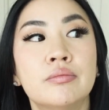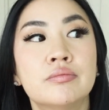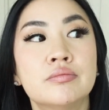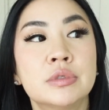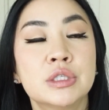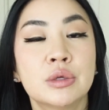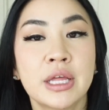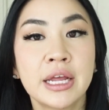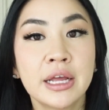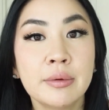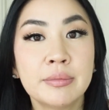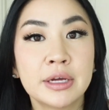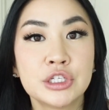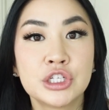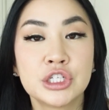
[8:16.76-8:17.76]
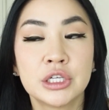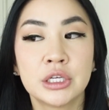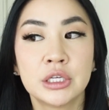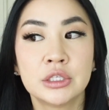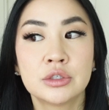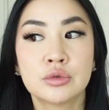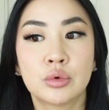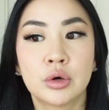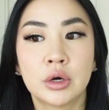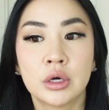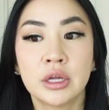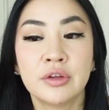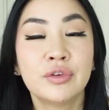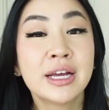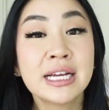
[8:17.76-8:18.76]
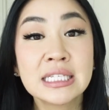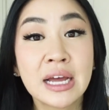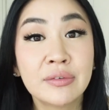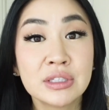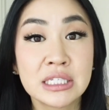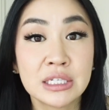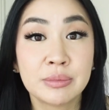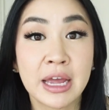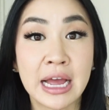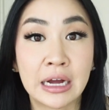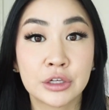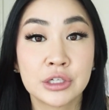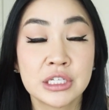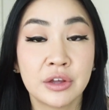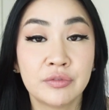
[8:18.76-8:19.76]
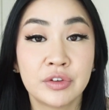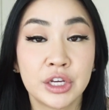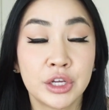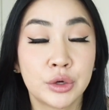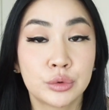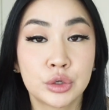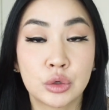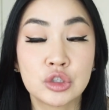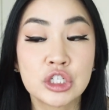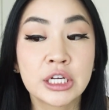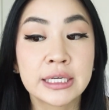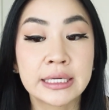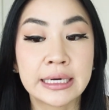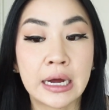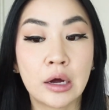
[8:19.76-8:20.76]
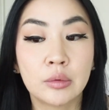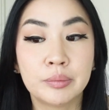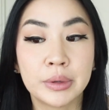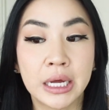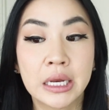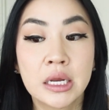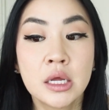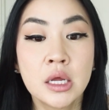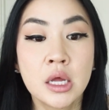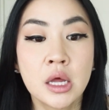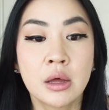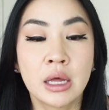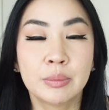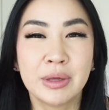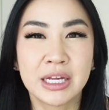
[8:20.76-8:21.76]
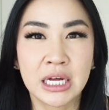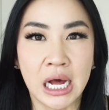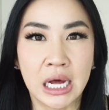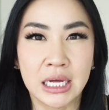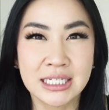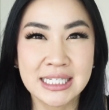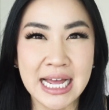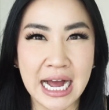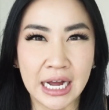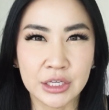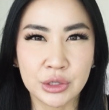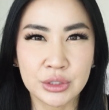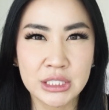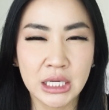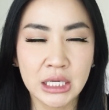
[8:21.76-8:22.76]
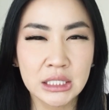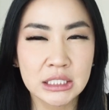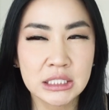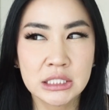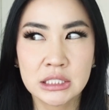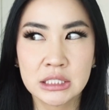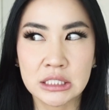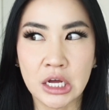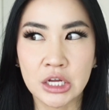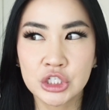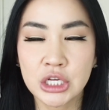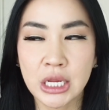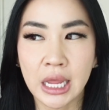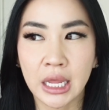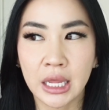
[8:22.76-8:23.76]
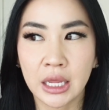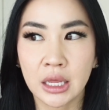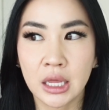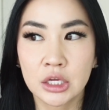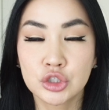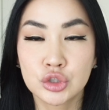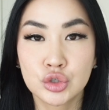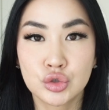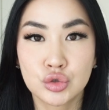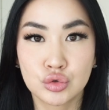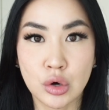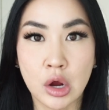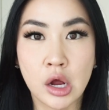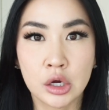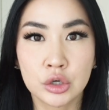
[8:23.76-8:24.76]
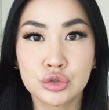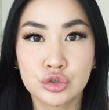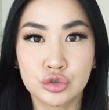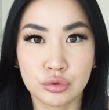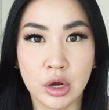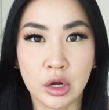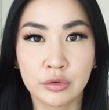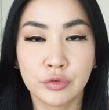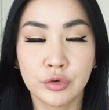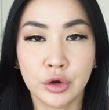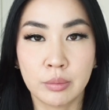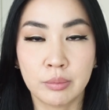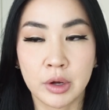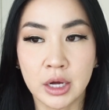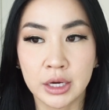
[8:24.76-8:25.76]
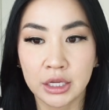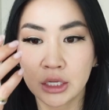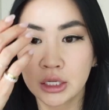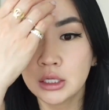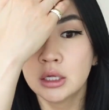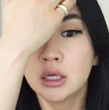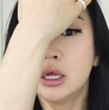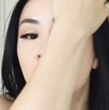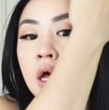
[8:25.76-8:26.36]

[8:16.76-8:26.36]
so like I mentioned, or if you guys haven't seen my Accutane video, go check it out. But because Accutane is such a strong drug for your body,